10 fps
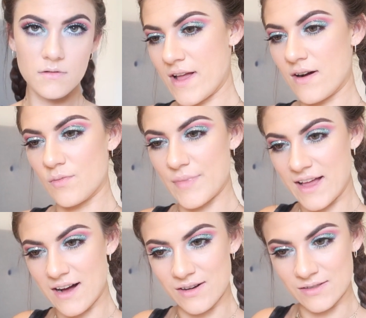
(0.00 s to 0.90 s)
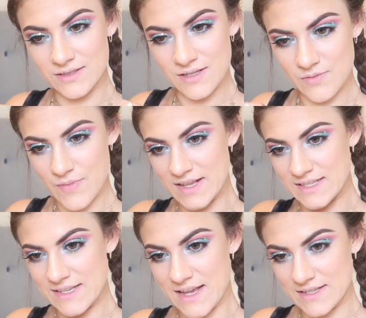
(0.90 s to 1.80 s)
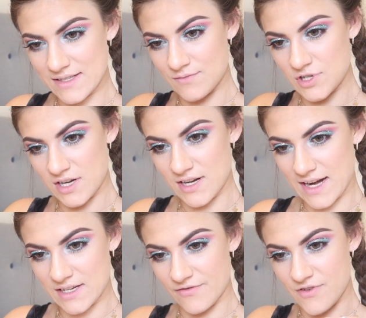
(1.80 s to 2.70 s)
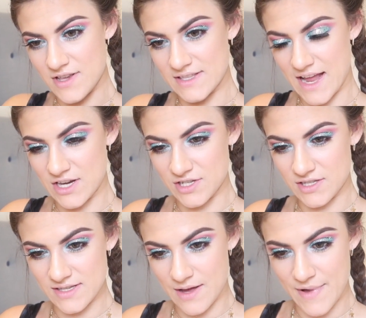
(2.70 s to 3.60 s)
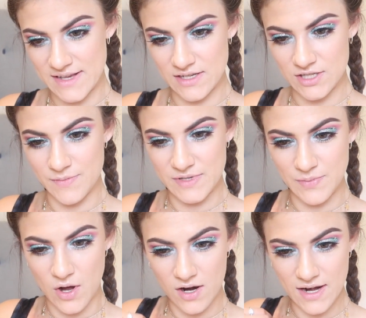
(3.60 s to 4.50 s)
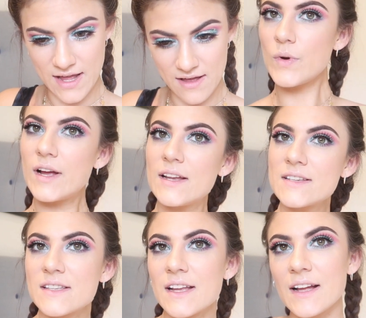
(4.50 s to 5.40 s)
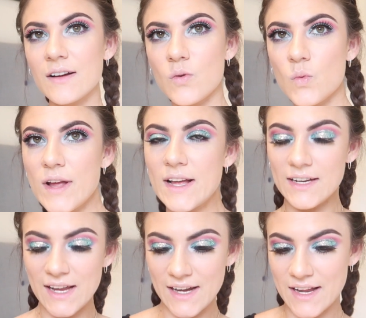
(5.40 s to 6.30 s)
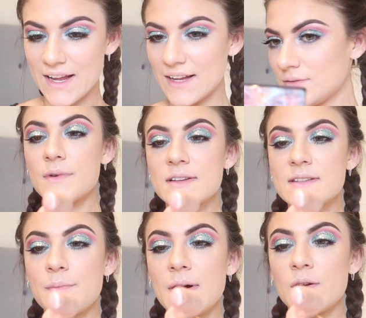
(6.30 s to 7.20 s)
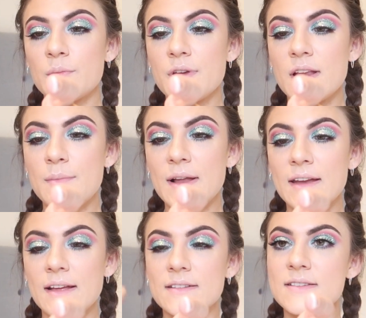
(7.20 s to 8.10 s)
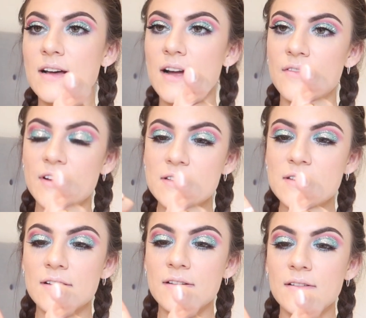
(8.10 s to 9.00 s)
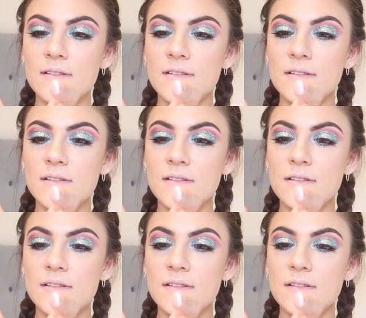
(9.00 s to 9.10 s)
we go and be gold. We insist. I'm just gonna like diffuse the edges because that makes it super sparkly. We're glistening, we're gleaning. I'm gonna dip my little beauty blender in the side of it.